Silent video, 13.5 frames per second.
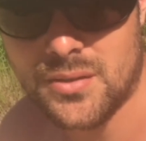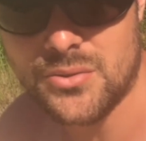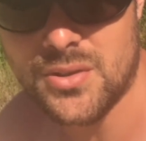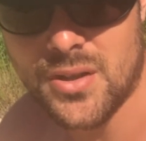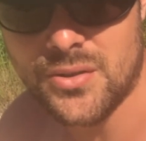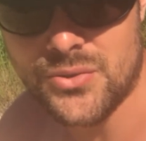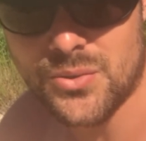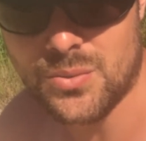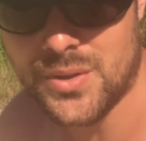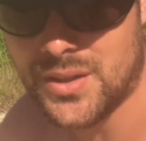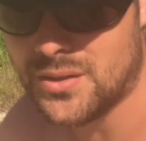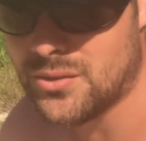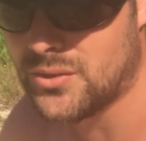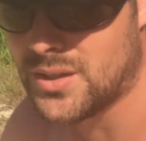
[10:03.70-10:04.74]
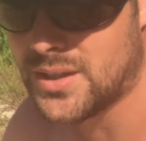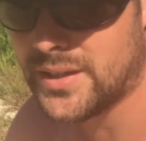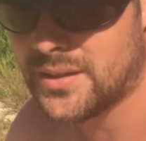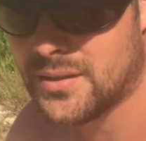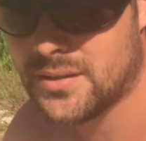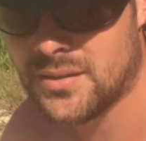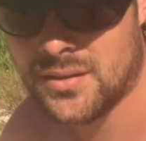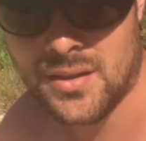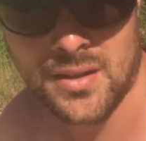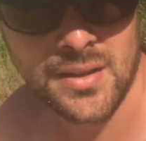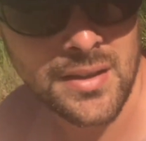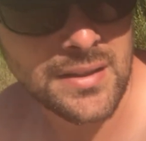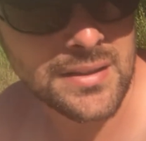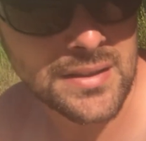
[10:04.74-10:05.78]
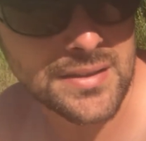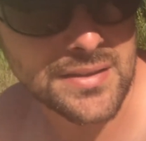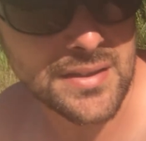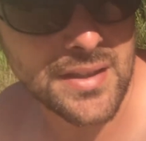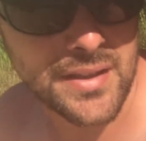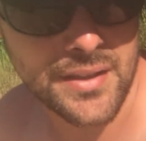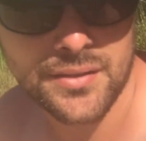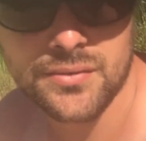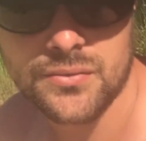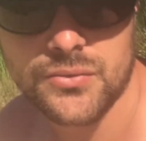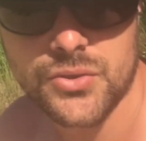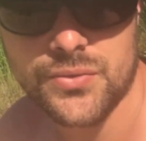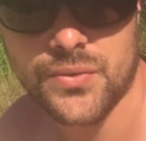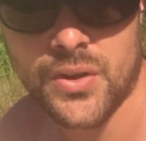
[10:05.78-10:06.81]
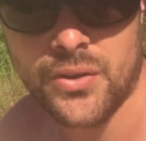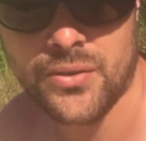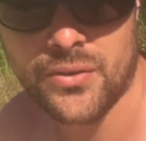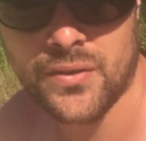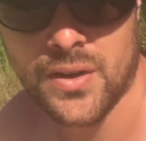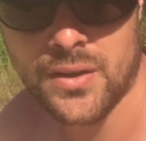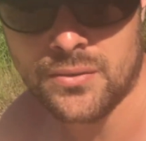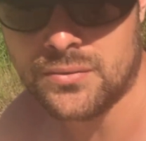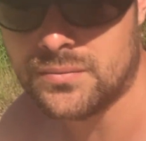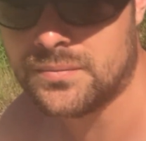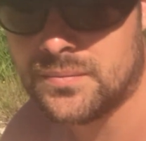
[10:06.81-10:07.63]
There was loads of weed on the lake yesterday, just floating around.